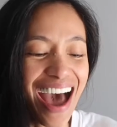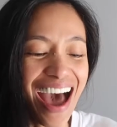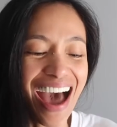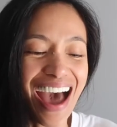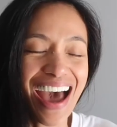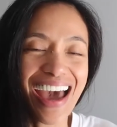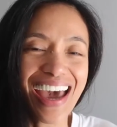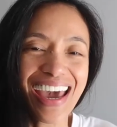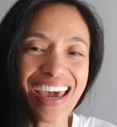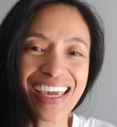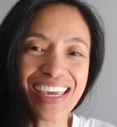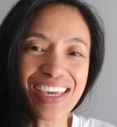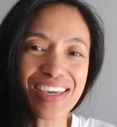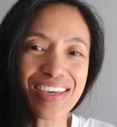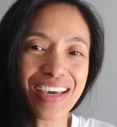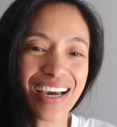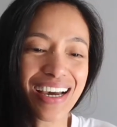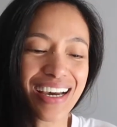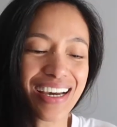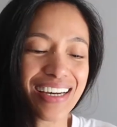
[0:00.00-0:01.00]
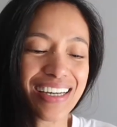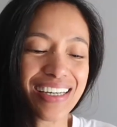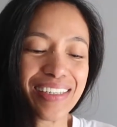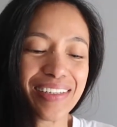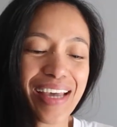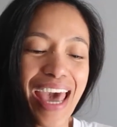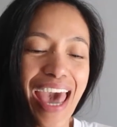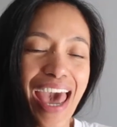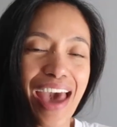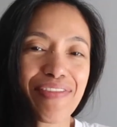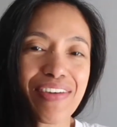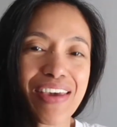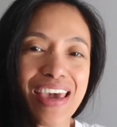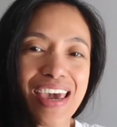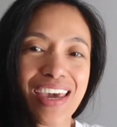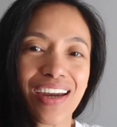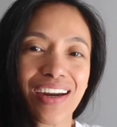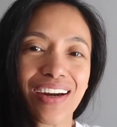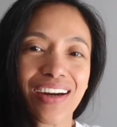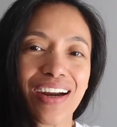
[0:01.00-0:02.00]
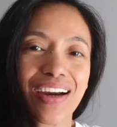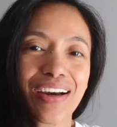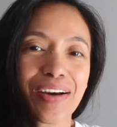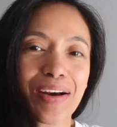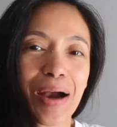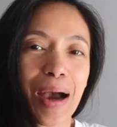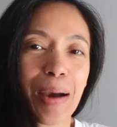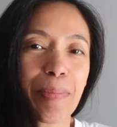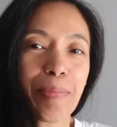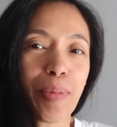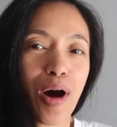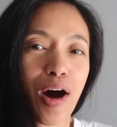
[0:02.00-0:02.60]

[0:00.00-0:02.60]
I uh, have here a cup